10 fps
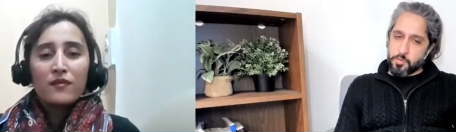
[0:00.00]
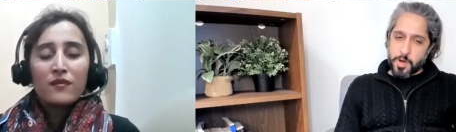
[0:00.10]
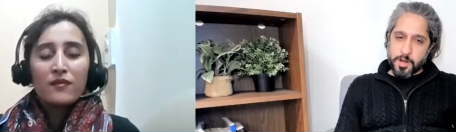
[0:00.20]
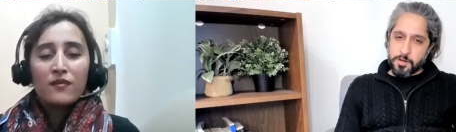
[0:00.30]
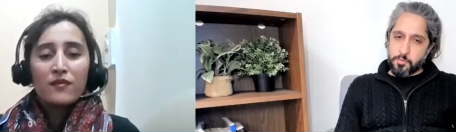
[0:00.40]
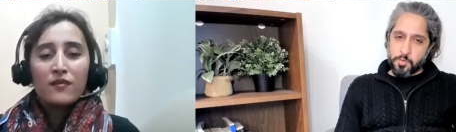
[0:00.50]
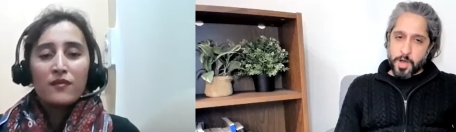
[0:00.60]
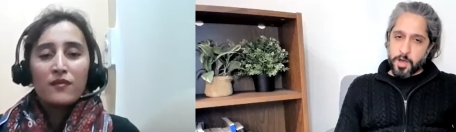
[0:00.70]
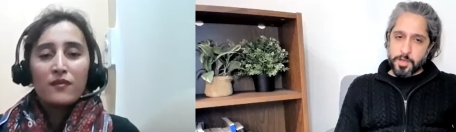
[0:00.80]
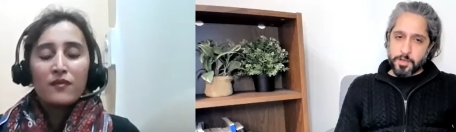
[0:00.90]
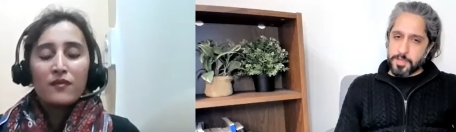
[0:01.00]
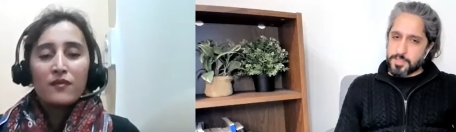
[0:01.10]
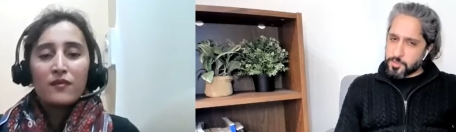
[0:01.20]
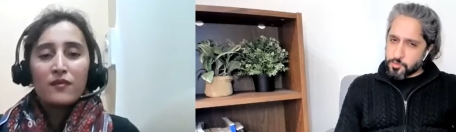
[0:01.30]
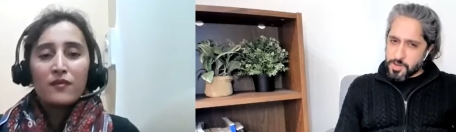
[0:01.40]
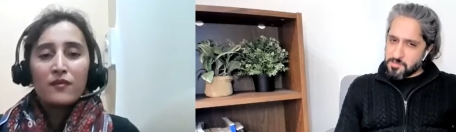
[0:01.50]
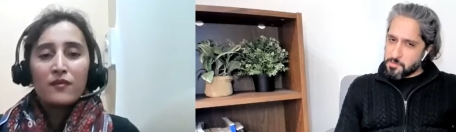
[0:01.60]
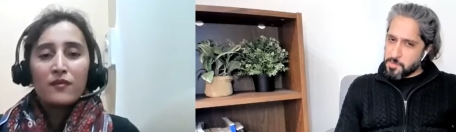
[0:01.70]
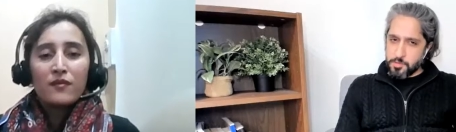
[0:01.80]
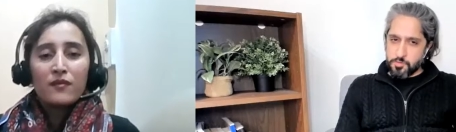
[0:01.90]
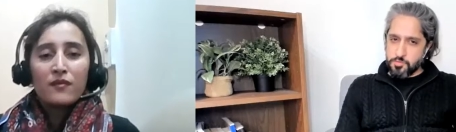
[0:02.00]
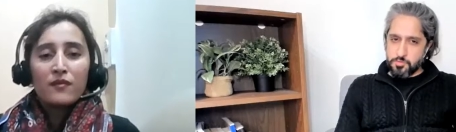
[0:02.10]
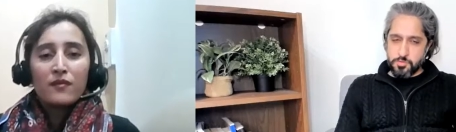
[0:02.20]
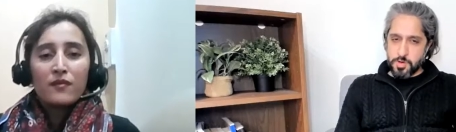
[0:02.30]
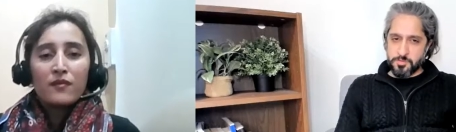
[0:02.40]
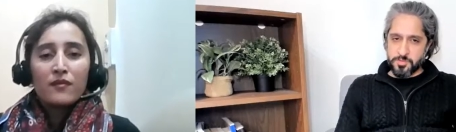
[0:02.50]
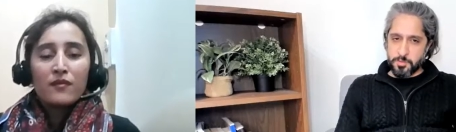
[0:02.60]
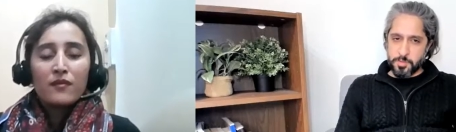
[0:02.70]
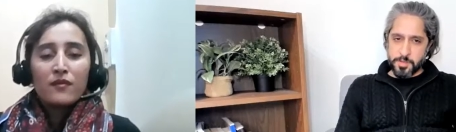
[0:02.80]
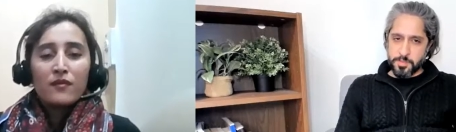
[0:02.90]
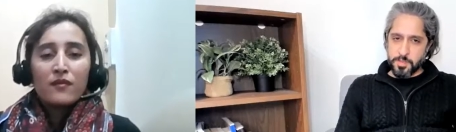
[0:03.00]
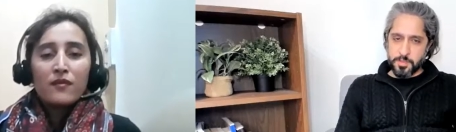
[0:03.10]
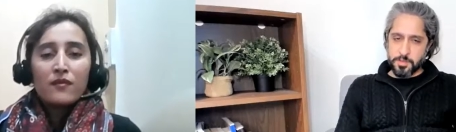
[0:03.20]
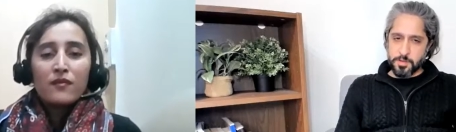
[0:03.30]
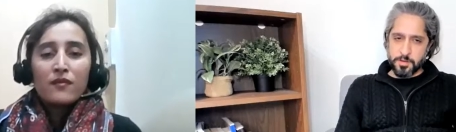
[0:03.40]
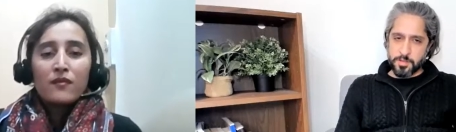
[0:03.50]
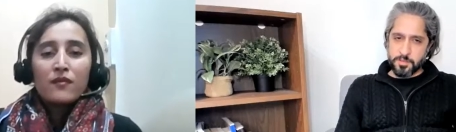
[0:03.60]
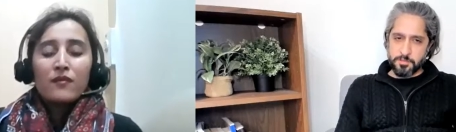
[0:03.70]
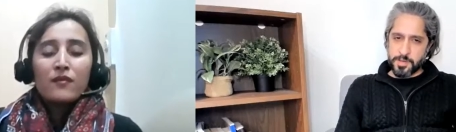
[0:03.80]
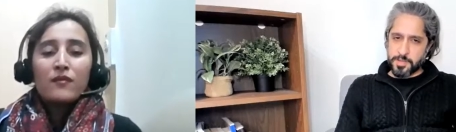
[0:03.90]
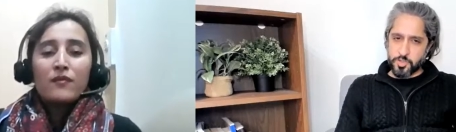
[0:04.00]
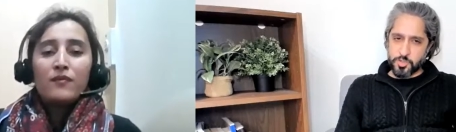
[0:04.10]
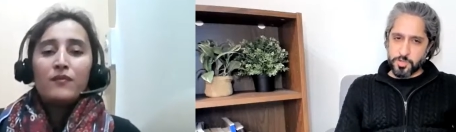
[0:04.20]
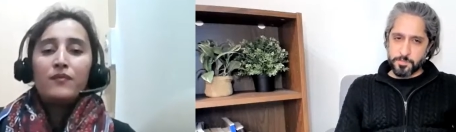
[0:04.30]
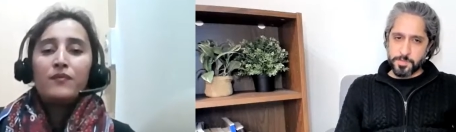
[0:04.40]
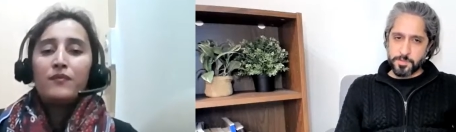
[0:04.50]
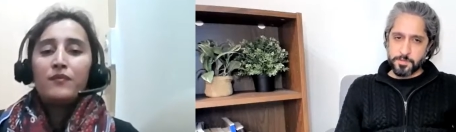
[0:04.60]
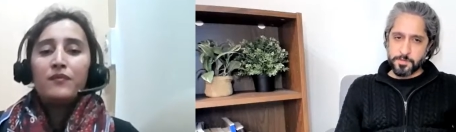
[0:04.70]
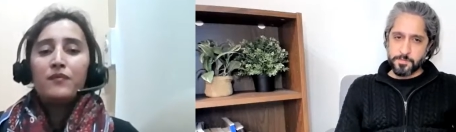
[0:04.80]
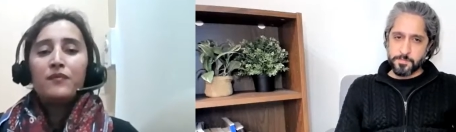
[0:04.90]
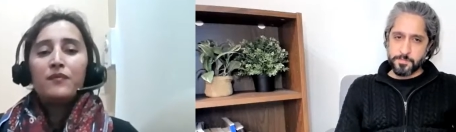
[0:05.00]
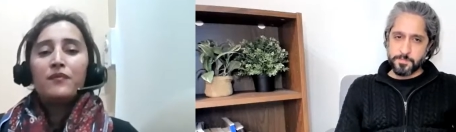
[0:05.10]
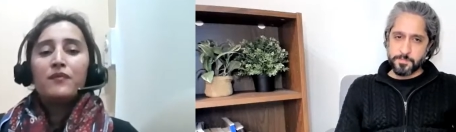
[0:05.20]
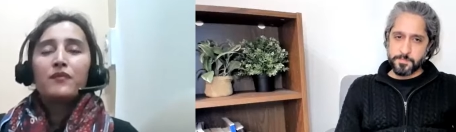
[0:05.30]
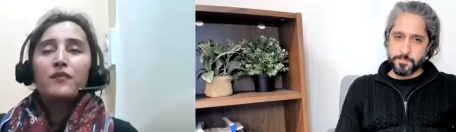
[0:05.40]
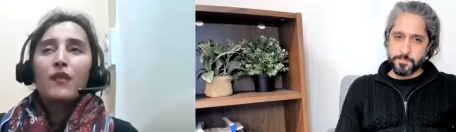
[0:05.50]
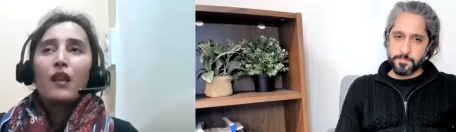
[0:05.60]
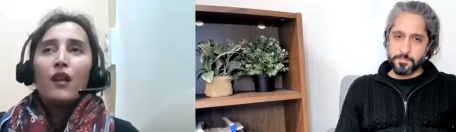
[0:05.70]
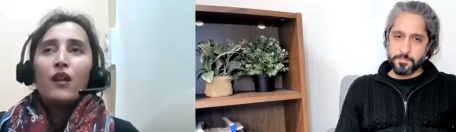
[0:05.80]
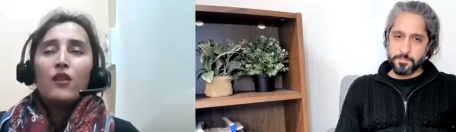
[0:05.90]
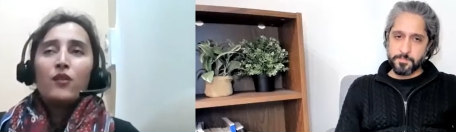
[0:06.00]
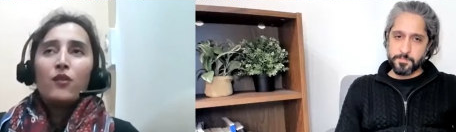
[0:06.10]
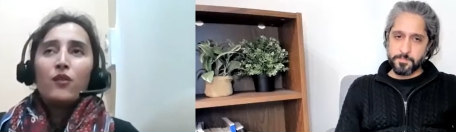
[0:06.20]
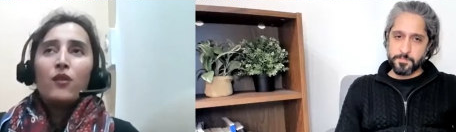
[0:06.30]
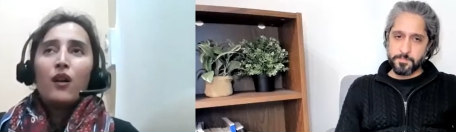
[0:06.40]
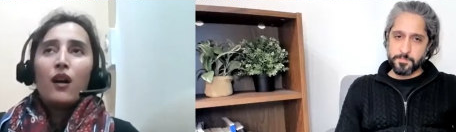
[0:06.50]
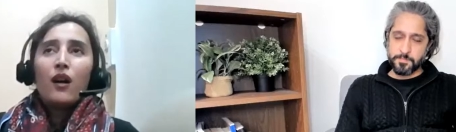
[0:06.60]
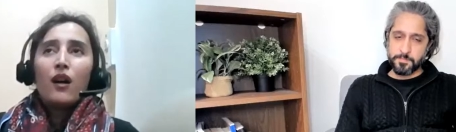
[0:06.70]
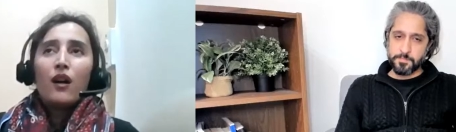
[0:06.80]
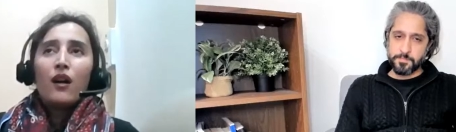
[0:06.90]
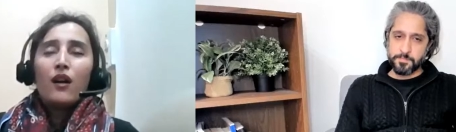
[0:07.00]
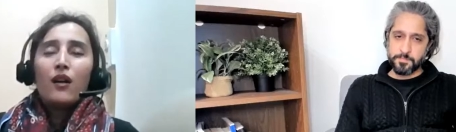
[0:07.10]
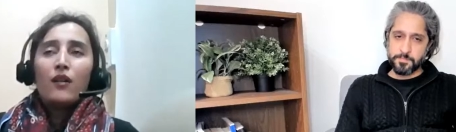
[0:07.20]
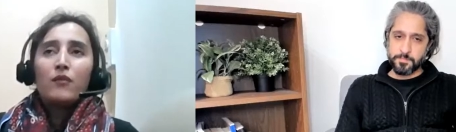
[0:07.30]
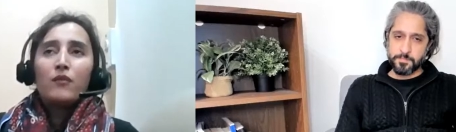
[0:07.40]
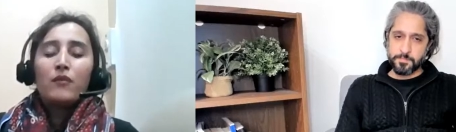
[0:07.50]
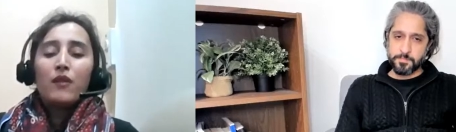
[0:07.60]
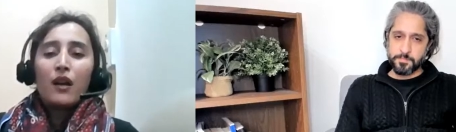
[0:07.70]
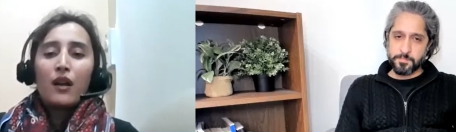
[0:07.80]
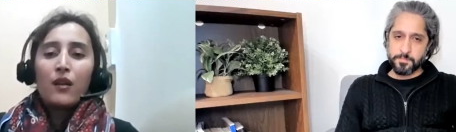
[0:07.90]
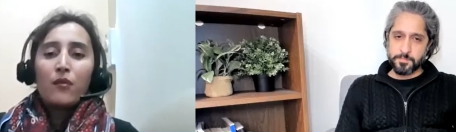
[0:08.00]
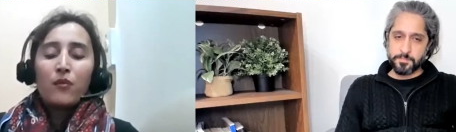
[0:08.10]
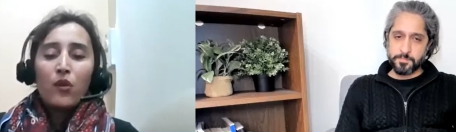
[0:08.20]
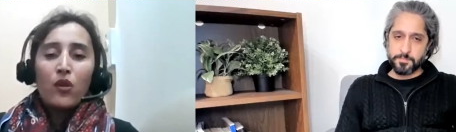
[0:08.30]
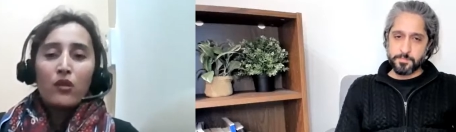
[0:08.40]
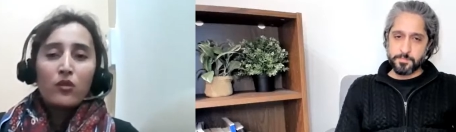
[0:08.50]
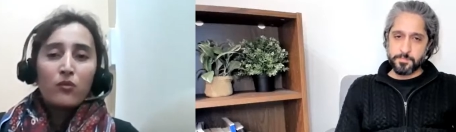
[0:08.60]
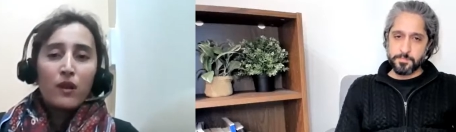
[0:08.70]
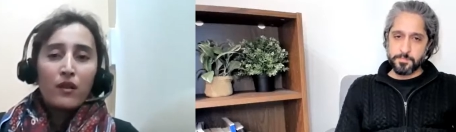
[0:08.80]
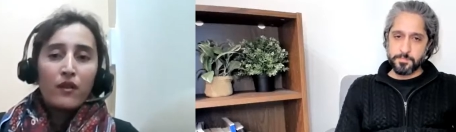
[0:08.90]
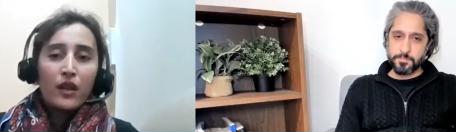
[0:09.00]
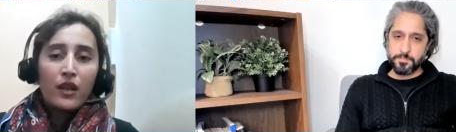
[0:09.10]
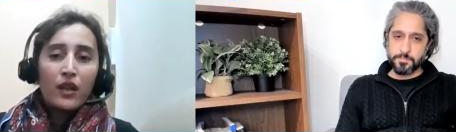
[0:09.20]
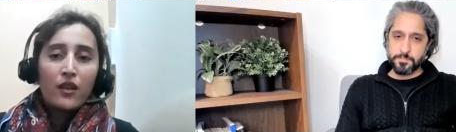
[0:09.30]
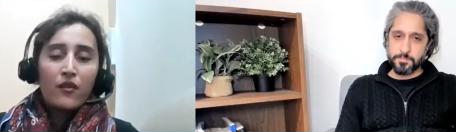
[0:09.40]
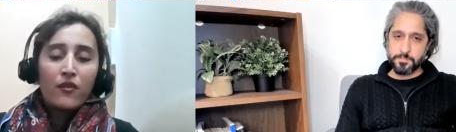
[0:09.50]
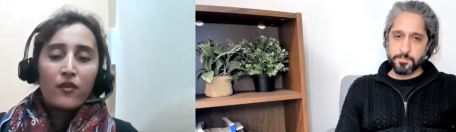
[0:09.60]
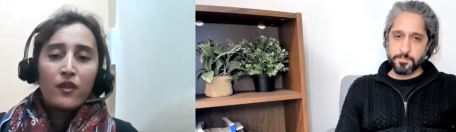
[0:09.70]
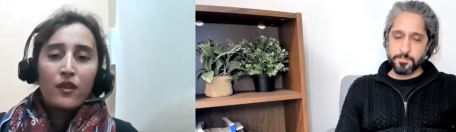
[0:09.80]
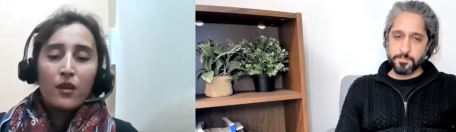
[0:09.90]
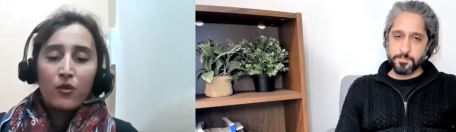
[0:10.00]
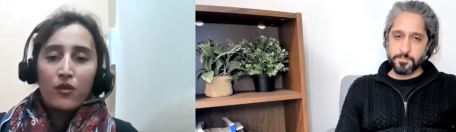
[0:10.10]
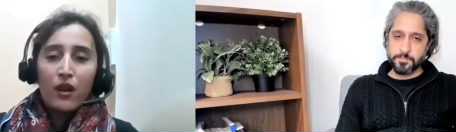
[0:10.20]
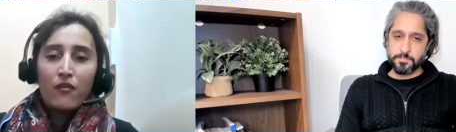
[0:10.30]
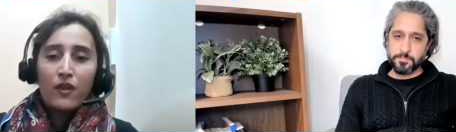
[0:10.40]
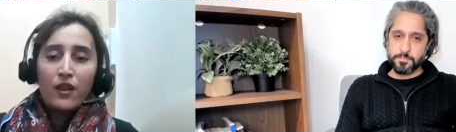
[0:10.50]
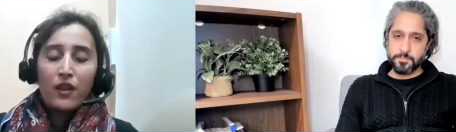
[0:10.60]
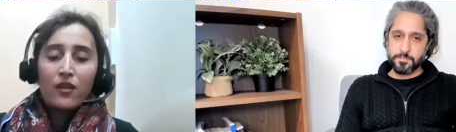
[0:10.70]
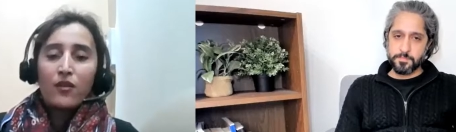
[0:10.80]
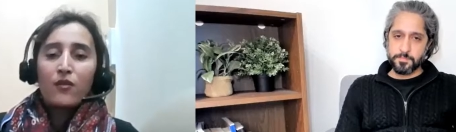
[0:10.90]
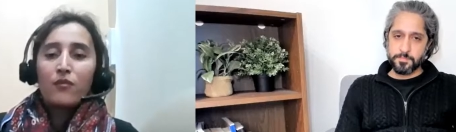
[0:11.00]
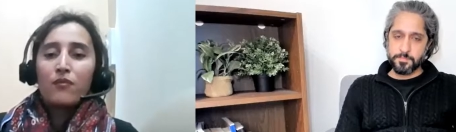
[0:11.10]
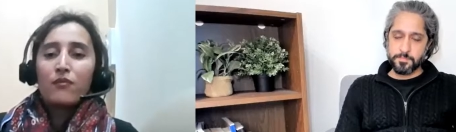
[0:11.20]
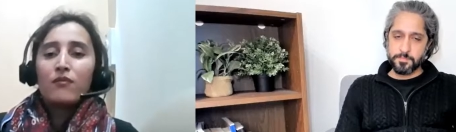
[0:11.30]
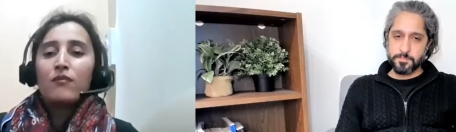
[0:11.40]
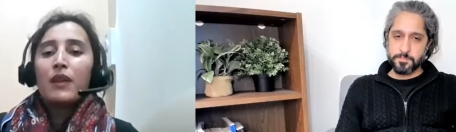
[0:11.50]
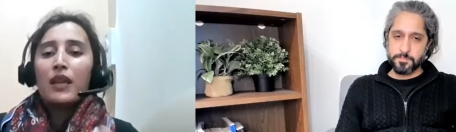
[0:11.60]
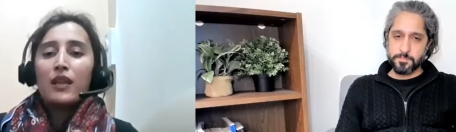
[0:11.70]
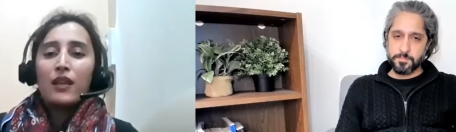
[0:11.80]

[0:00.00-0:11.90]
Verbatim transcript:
Speaker 1: Why, why is it only women who who have trouble in in their in their relationships?
Speaker 2: So um, I'm also wondering if the demographic is mainly,